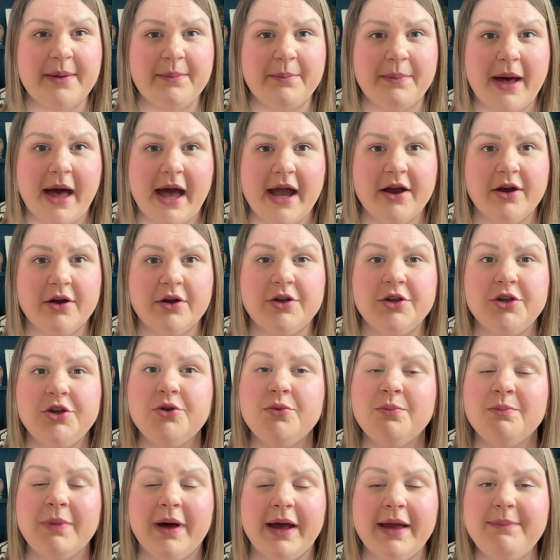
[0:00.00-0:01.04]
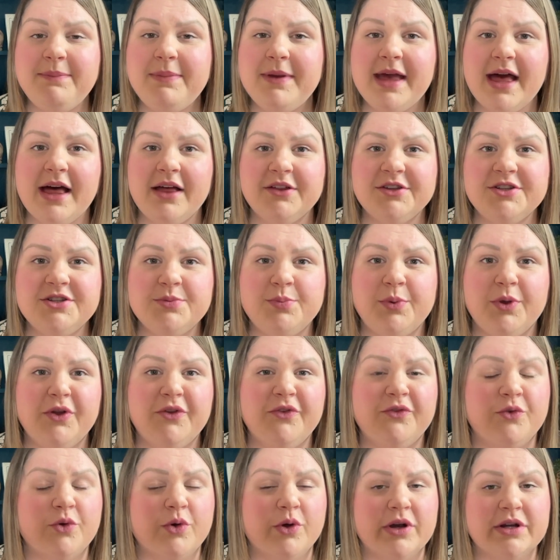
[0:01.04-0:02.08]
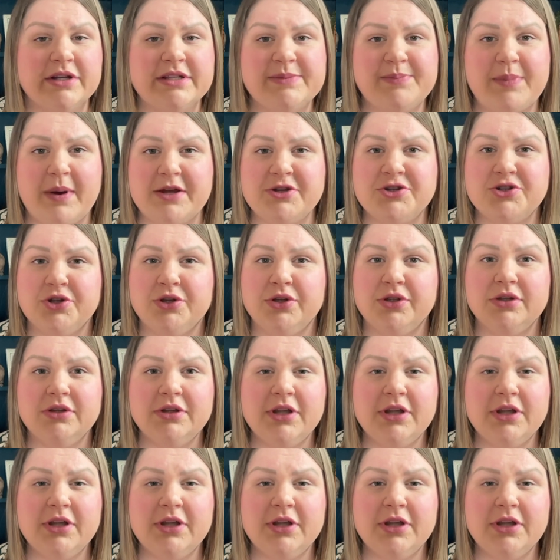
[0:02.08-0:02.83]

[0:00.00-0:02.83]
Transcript: buyer, you might be eligible for special